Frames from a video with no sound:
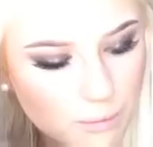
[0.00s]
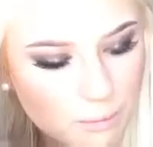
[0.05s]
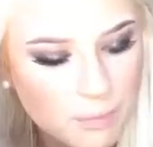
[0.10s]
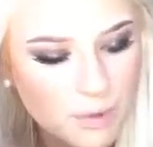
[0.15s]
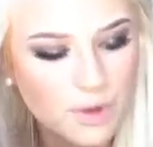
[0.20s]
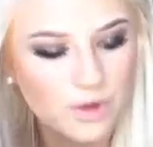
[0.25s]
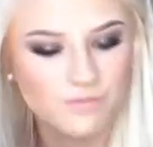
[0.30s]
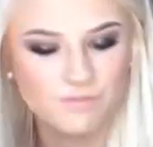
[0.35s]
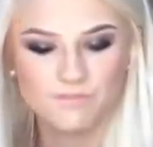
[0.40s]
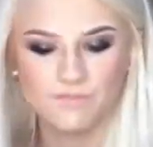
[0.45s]

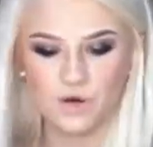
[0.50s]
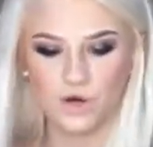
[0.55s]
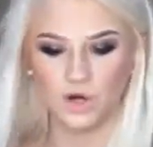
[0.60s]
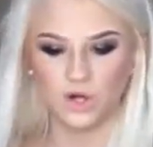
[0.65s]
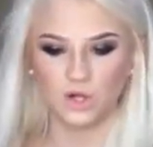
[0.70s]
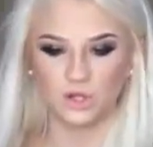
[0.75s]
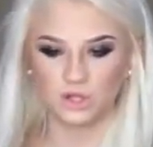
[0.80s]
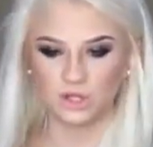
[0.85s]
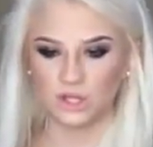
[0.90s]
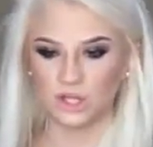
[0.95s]
Put
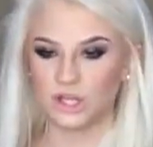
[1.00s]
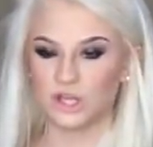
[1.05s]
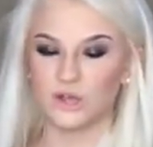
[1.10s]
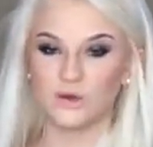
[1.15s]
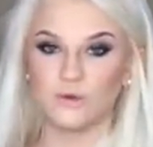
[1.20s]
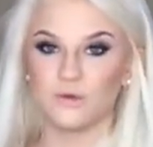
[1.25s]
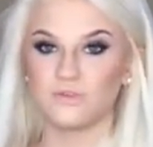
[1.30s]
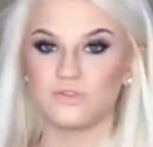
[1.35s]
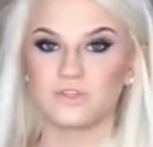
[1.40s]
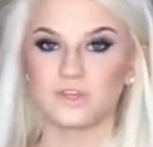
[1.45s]
fall
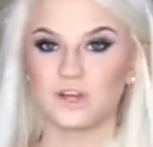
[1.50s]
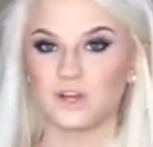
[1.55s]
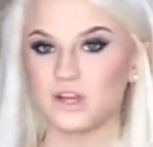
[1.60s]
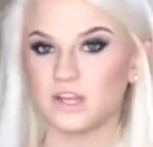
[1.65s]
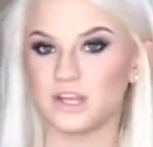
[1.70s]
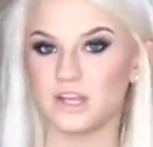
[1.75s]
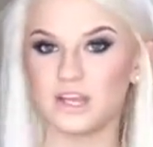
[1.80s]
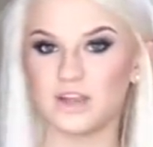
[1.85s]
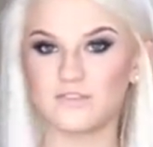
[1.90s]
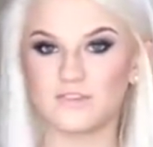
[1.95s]
clothes
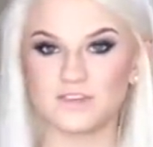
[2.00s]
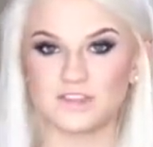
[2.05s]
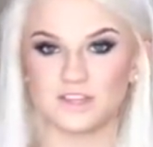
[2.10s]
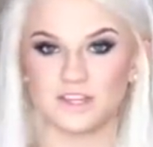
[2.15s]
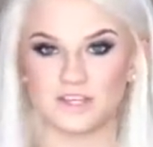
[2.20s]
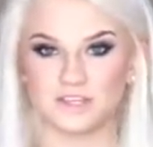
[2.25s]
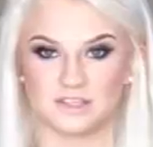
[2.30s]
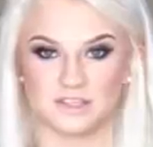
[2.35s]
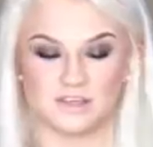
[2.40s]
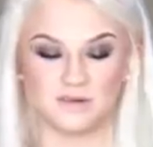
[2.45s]
on and
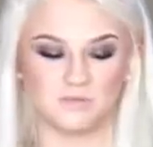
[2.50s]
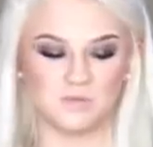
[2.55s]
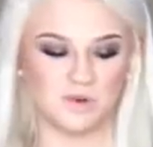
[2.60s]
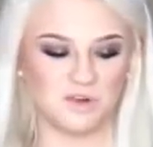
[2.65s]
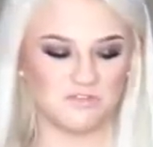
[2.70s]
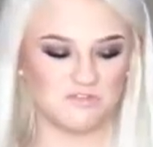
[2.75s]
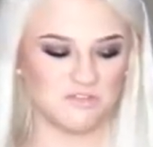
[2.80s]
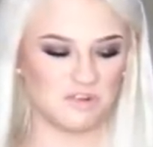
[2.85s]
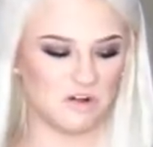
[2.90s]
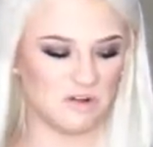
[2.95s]
everything, and I'm
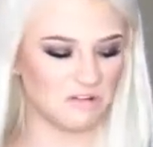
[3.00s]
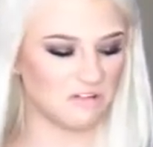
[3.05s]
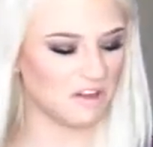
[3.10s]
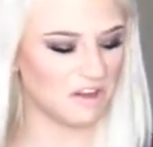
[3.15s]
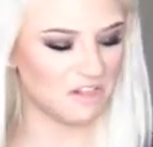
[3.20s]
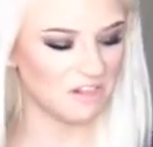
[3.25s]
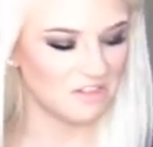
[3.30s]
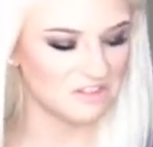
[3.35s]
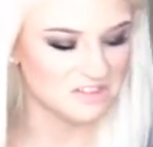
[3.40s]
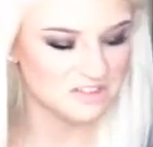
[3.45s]
wearing fall
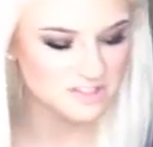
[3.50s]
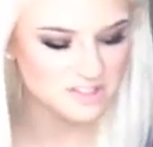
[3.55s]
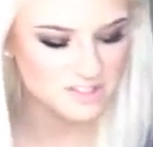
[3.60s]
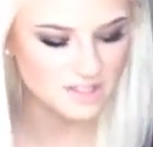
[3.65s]
colors.